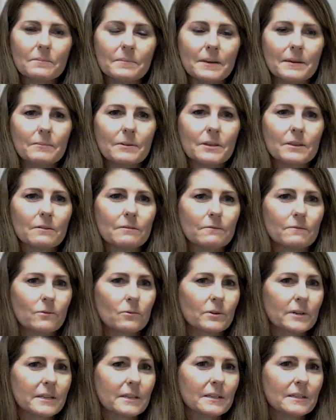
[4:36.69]
maybe in the
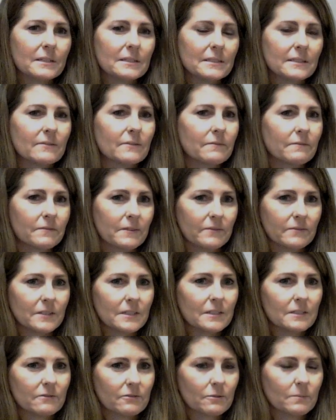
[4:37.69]
40s, even
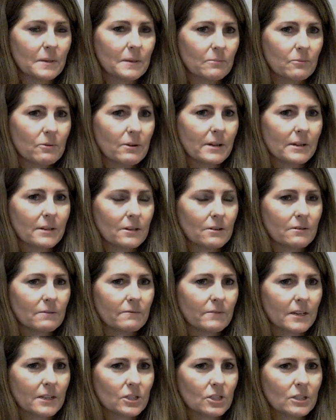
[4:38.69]
50s for people who had
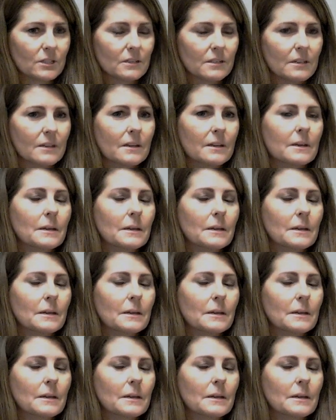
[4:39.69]
co-infection.